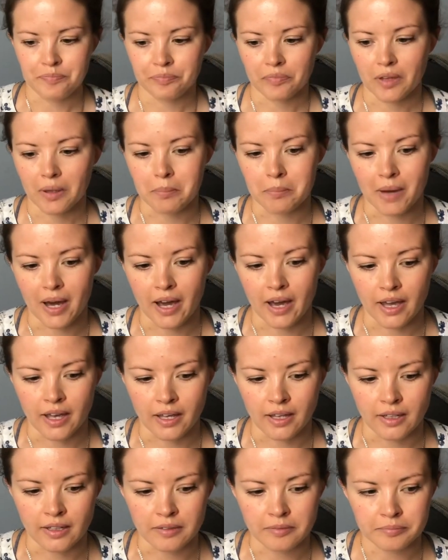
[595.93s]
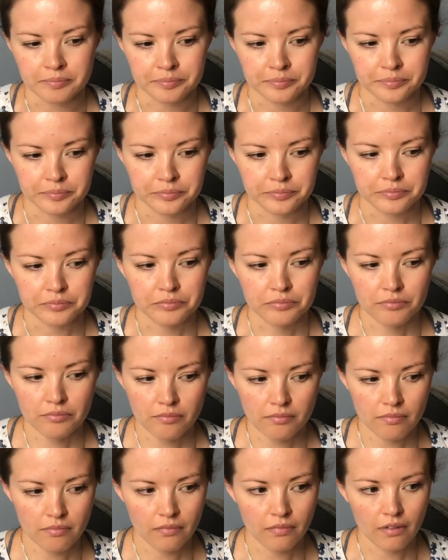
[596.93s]
My
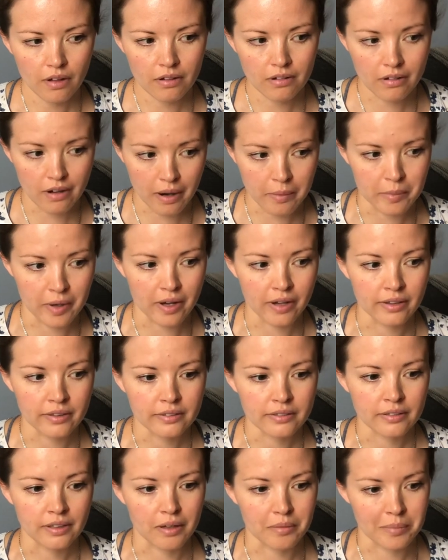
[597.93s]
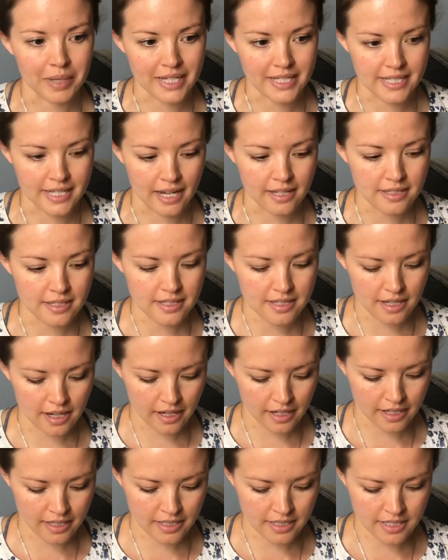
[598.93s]
grandma on my dad's
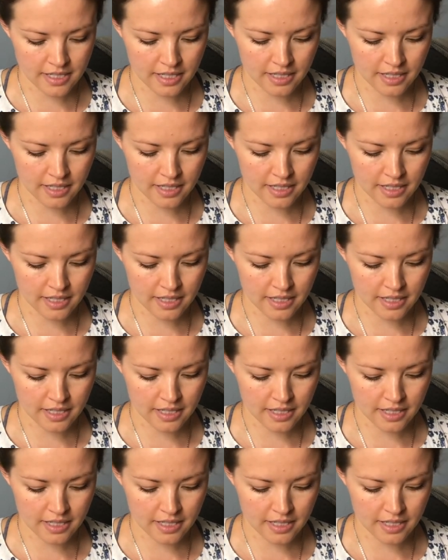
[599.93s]
side,